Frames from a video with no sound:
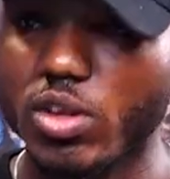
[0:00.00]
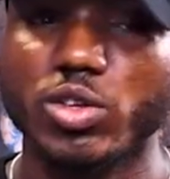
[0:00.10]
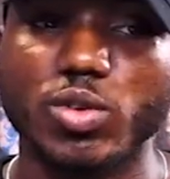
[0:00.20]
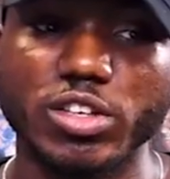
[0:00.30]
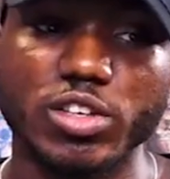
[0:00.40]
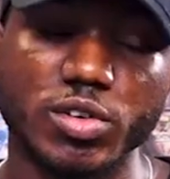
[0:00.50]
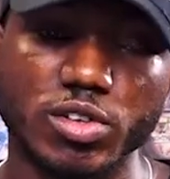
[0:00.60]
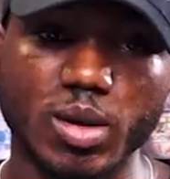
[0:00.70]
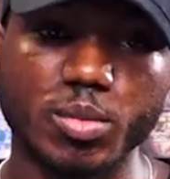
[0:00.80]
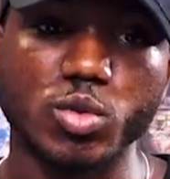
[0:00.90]
So let's give an
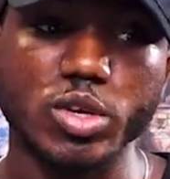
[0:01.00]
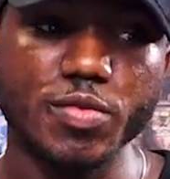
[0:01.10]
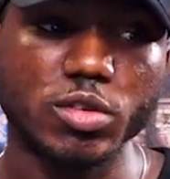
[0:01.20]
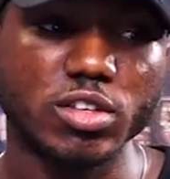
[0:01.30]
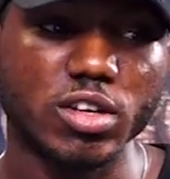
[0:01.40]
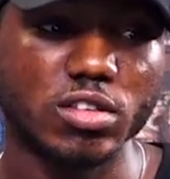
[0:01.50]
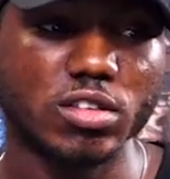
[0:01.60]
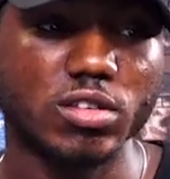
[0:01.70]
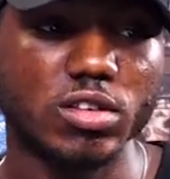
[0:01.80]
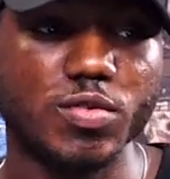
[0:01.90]
example. If you send
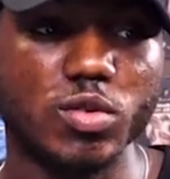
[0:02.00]
a